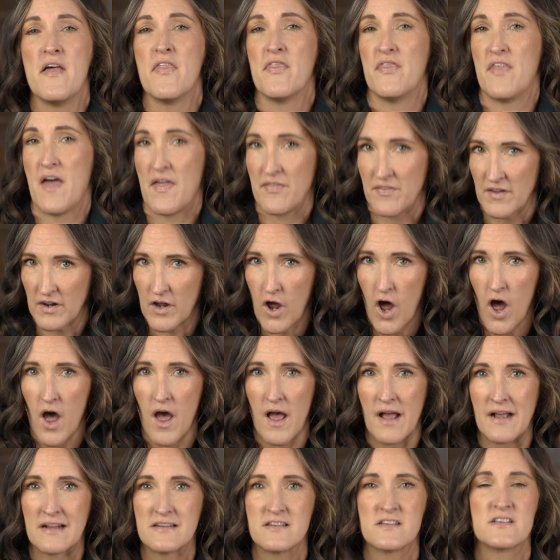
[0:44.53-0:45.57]
then the
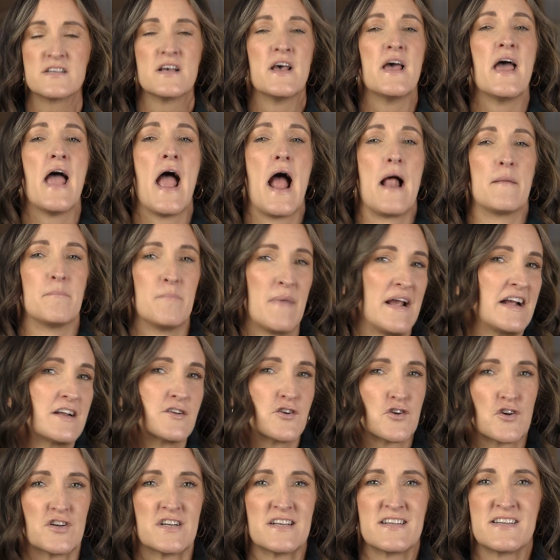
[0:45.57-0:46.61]
cons, and make
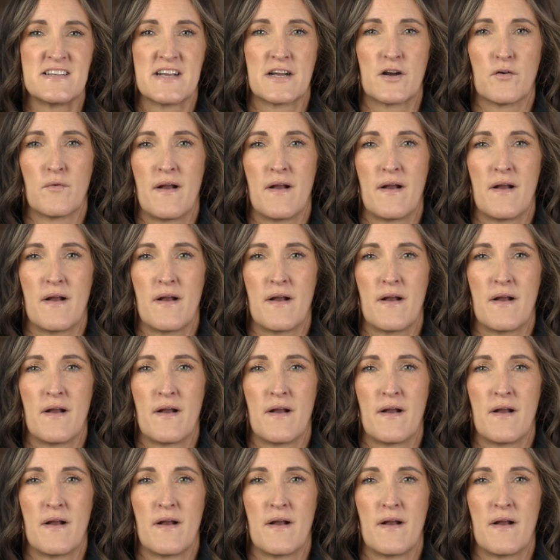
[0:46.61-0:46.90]
sure to stick